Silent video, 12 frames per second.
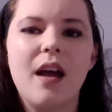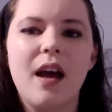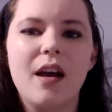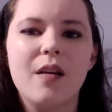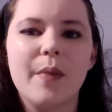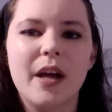
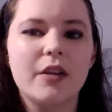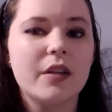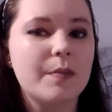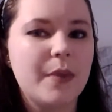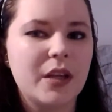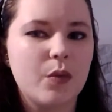I
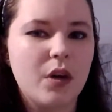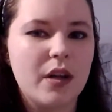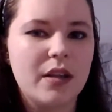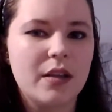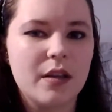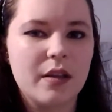couldn't make
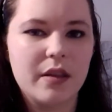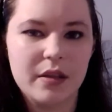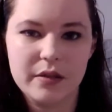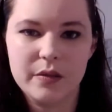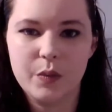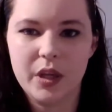one
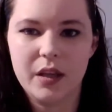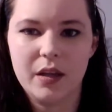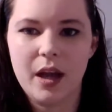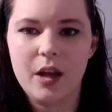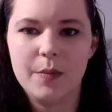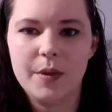this week.
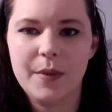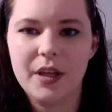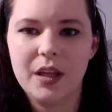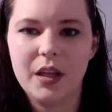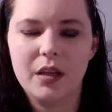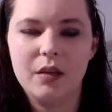I'll be
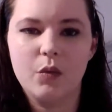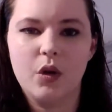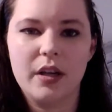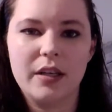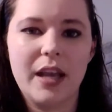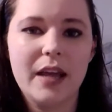making
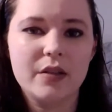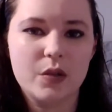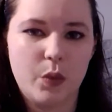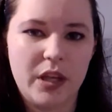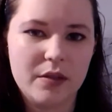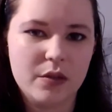one
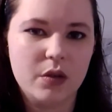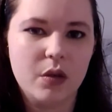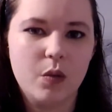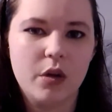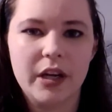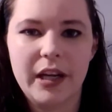next week, so
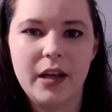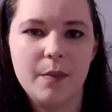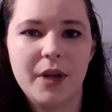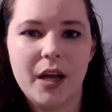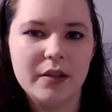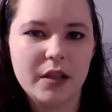don't worry,
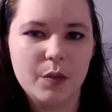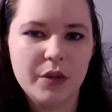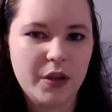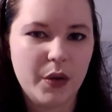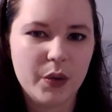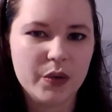I'm not done with
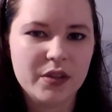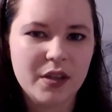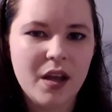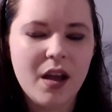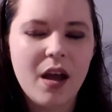those.